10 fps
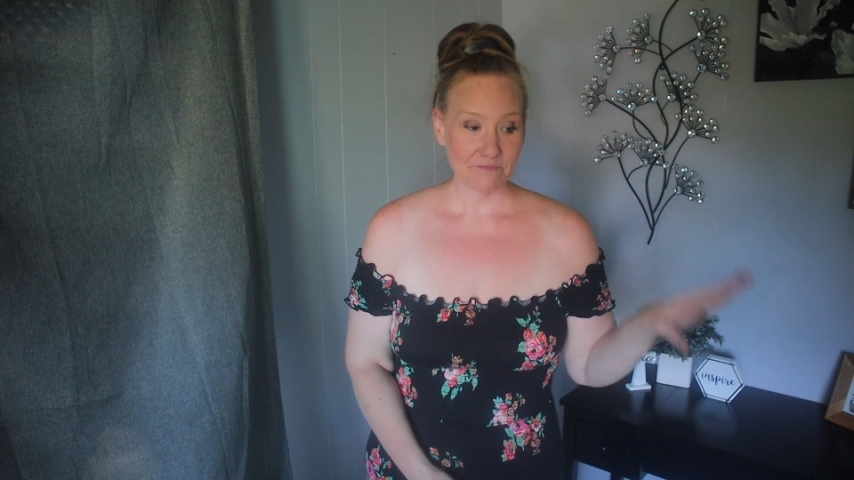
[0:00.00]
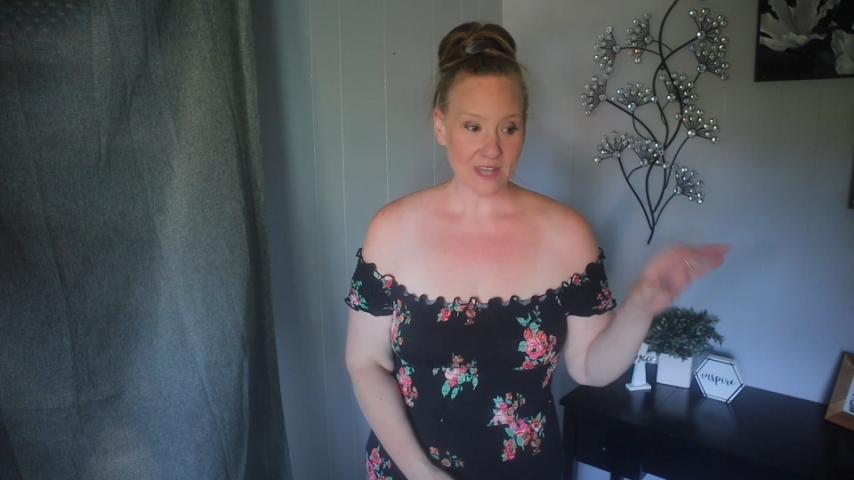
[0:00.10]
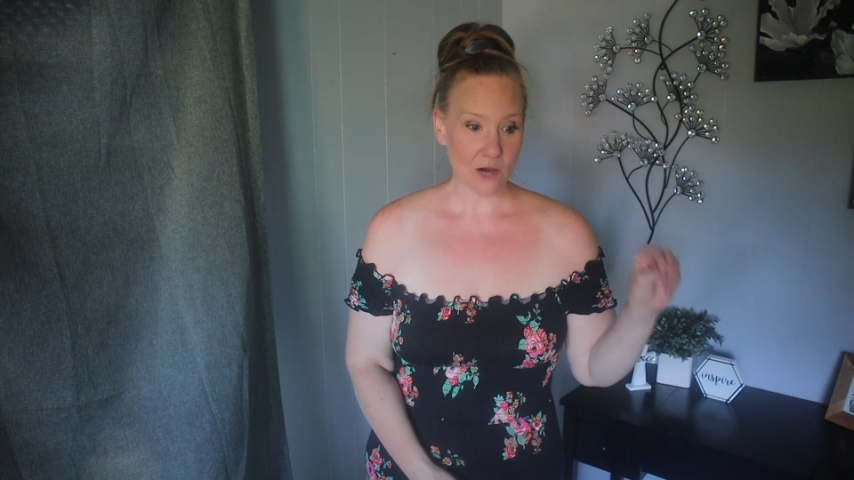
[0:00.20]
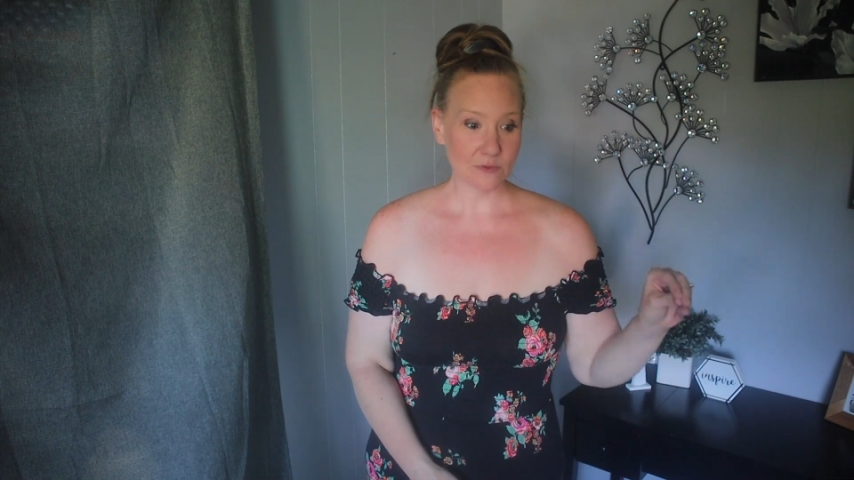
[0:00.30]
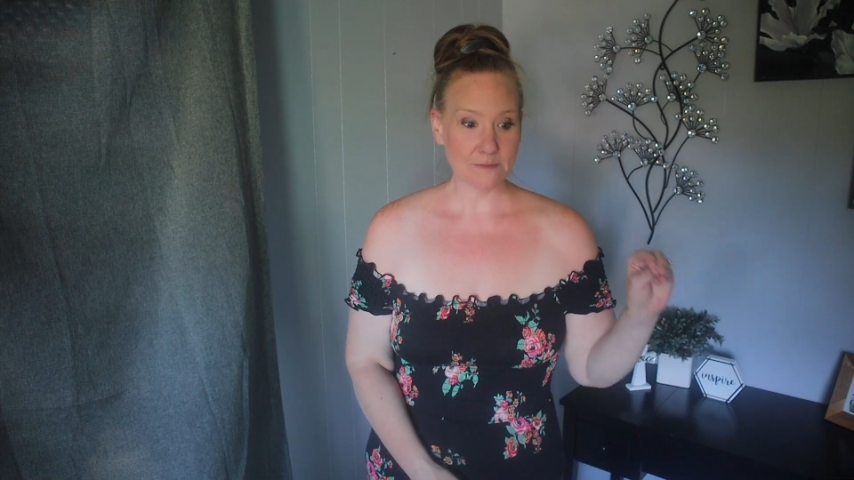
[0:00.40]

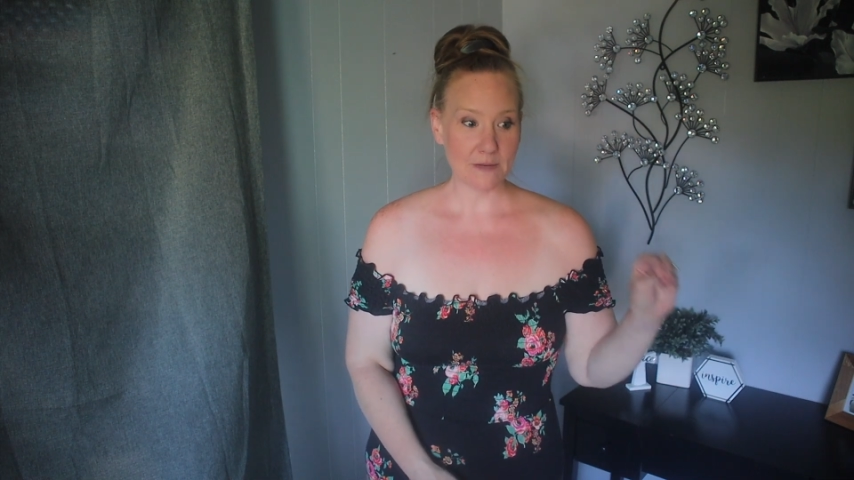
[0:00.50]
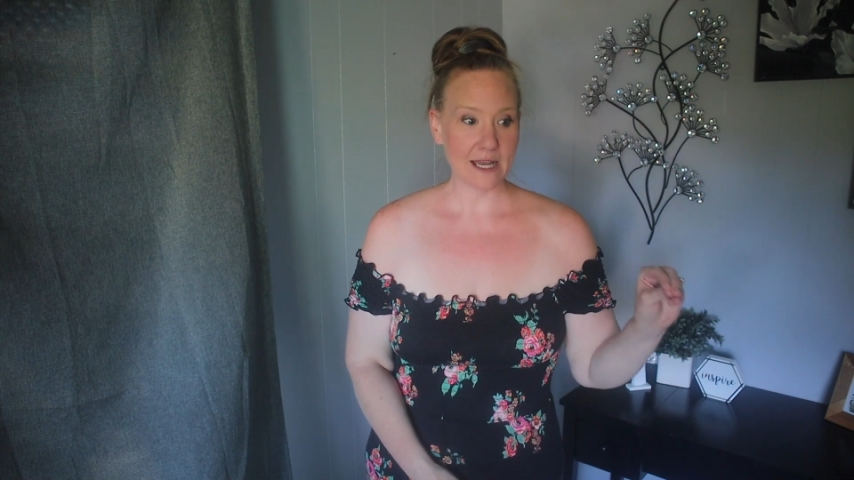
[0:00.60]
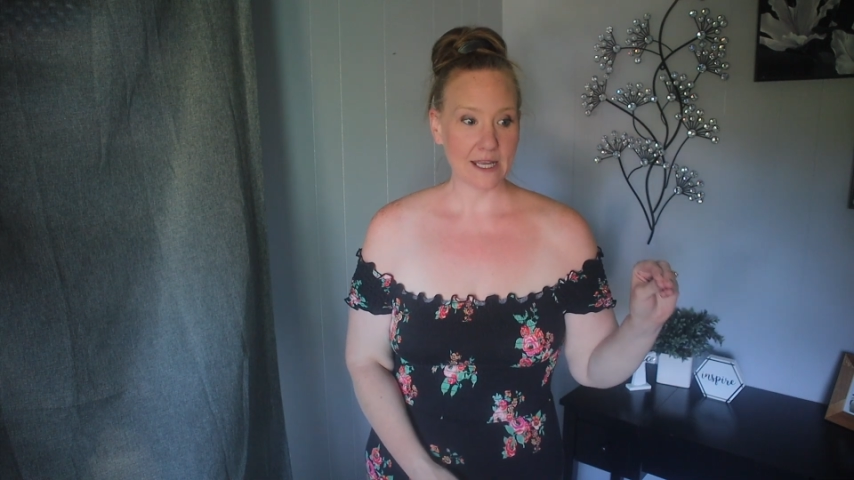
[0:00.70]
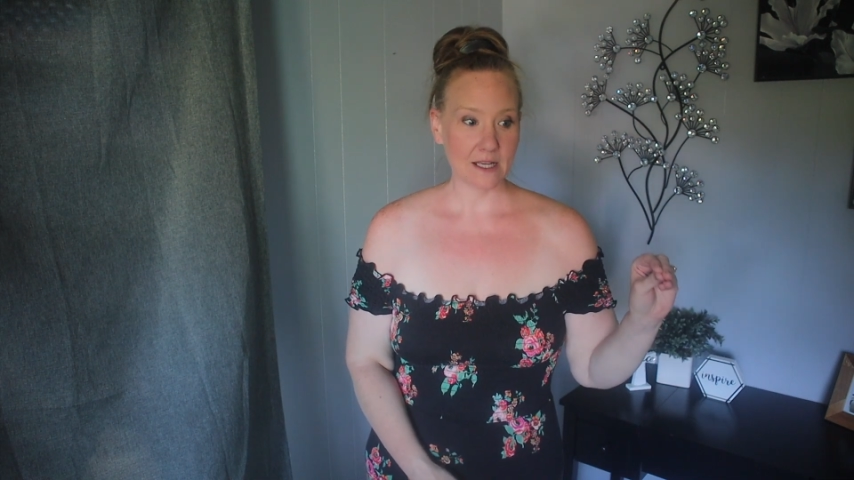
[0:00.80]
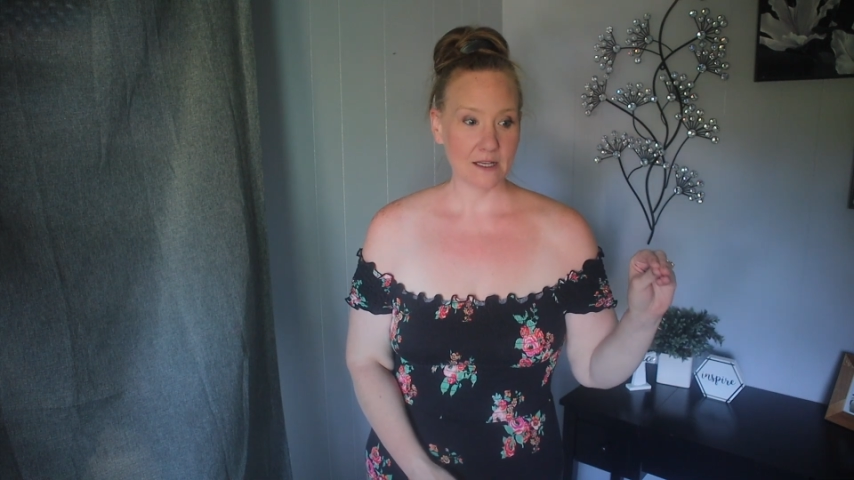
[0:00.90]
That was
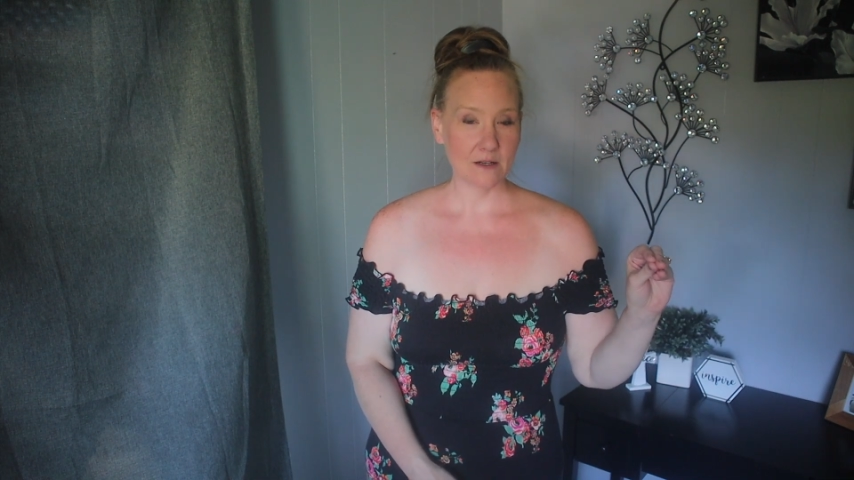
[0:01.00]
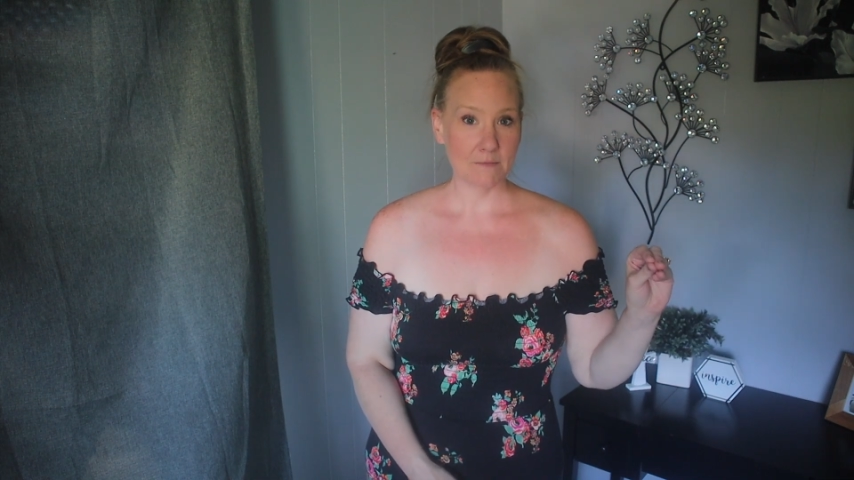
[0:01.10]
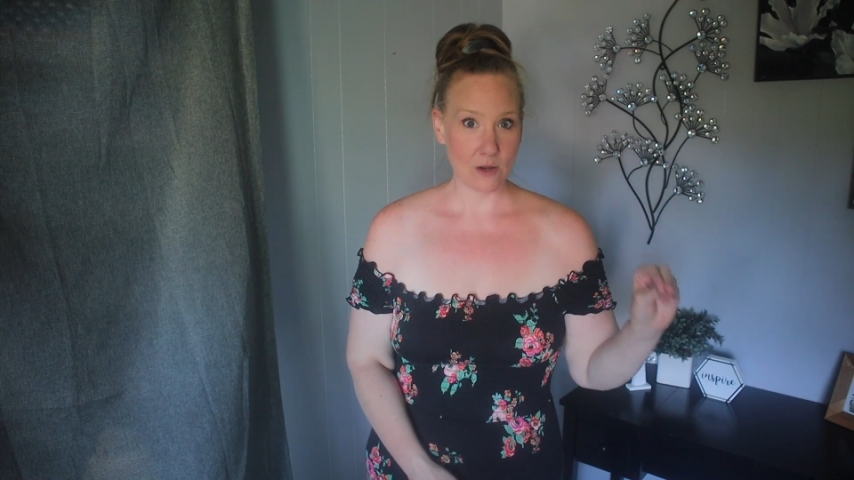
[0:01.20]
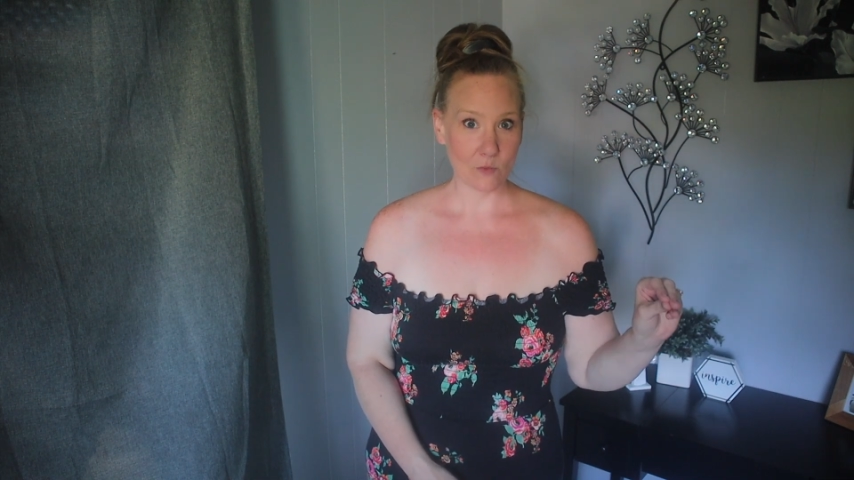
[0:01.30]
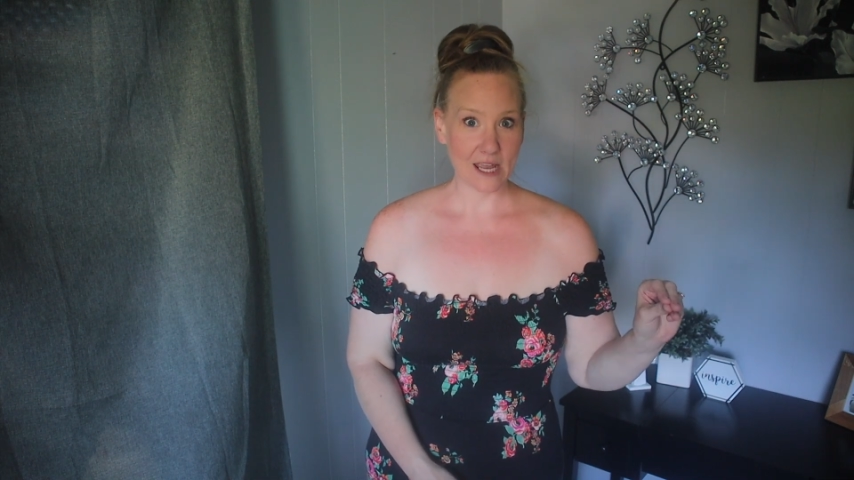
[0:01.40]
my
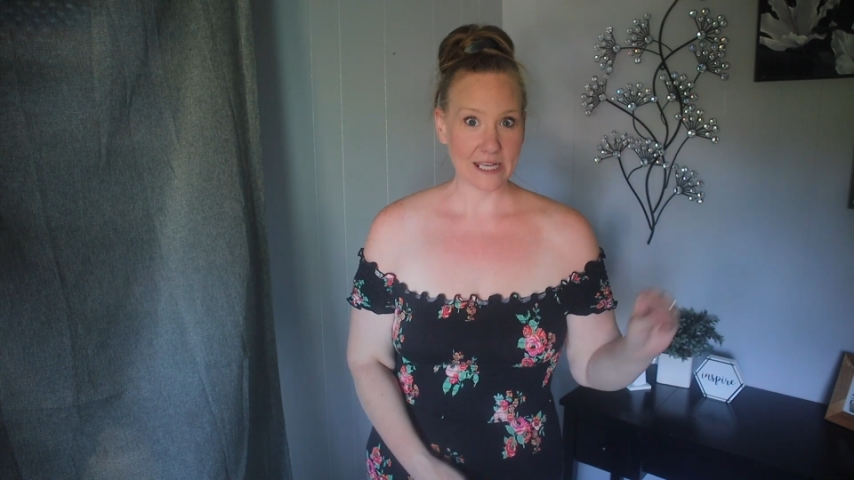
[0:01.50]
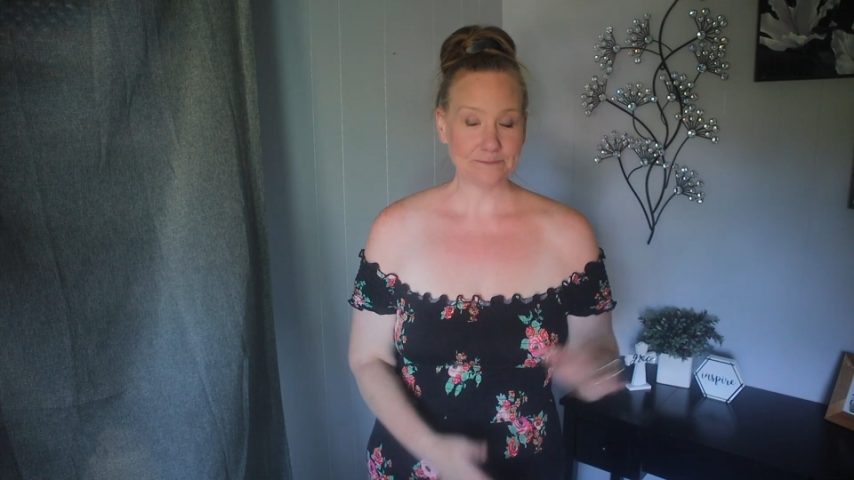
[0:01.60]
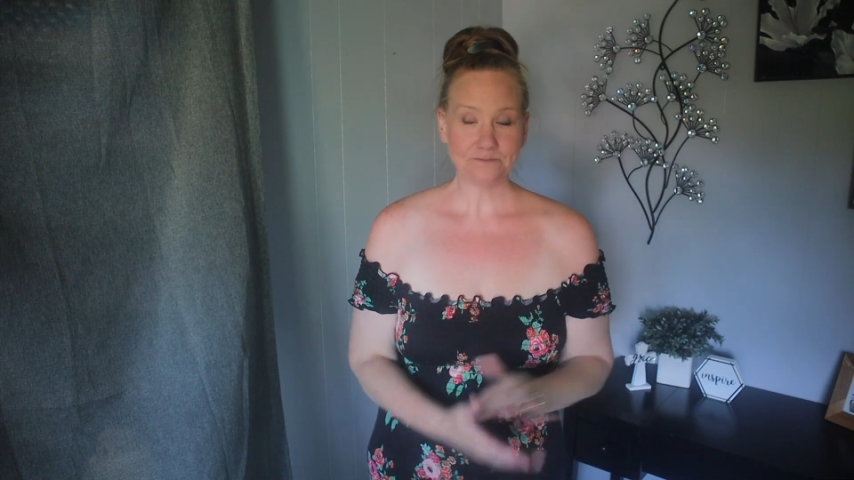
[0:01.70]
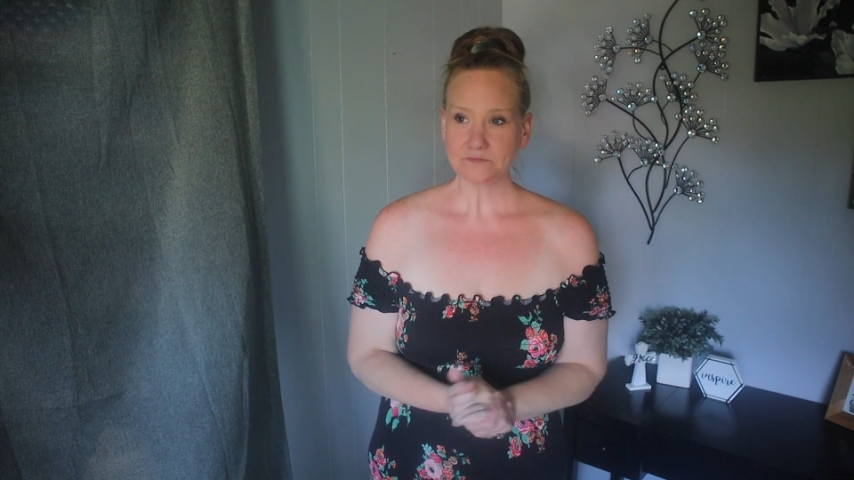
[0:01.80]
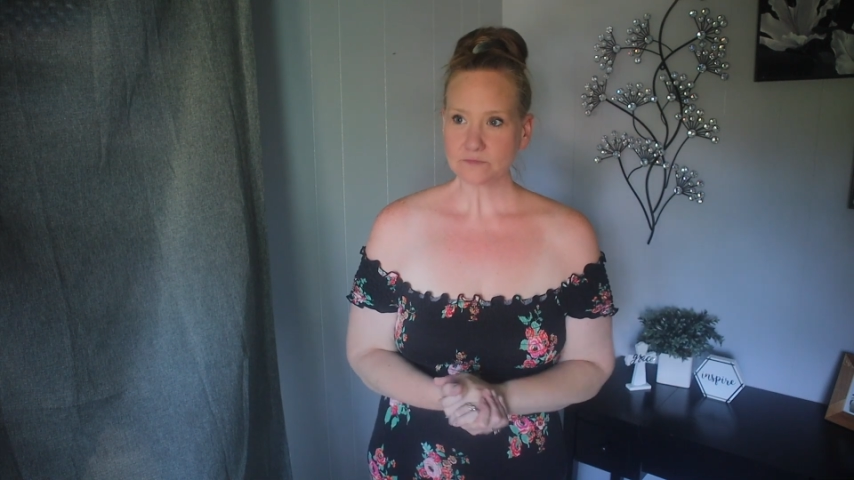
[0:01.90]
weigh-in.